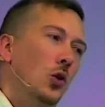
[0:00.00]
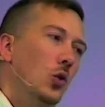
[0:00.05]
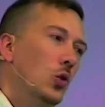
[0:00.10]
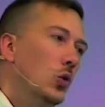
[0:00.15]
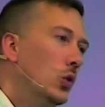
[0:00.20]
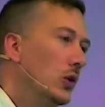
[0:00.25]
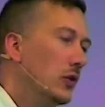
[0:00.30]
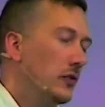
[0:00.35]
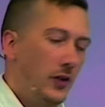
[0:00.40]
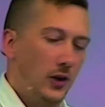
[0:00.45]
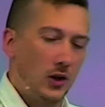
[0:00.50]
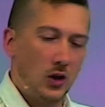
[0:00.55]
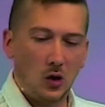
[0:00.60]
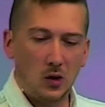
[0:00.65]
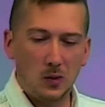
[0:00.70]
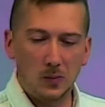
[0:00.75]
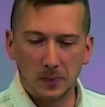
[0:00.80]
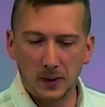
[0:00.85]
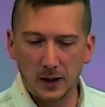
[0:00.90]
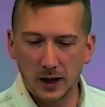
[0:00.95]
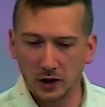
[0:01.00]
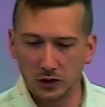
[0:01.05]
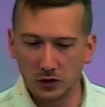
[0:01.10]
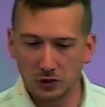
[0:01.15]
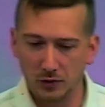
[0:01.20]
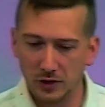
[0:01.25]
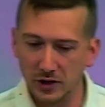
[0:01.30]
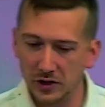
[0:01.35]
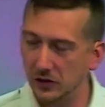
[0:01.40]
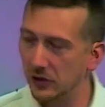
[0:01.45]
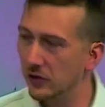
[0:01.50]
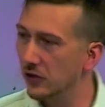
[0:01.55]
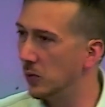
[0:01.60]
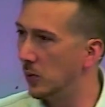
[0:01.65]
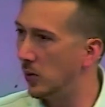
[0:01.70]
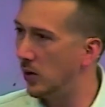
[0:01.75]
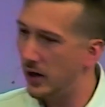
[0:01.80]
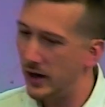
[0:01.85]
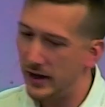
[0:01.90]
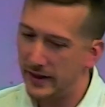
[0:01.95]
all of the complex reasons
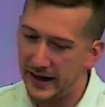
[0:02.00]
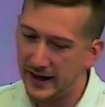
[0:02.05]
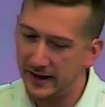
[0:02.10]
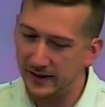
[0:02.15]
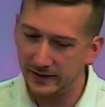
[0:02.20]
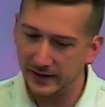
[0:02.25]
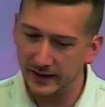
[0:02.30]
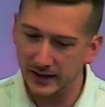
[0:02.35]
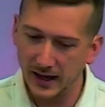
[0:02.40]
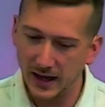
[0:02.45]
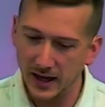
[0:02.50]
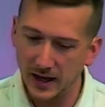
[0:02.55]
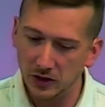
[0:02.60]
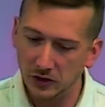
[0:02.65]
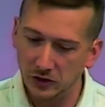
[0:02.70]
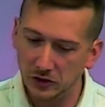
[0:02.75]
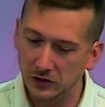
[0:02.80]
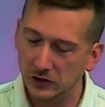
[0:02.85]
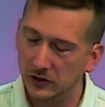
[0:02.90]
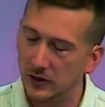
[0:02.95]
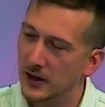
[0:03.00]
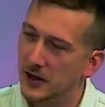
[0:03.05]
why that is the case.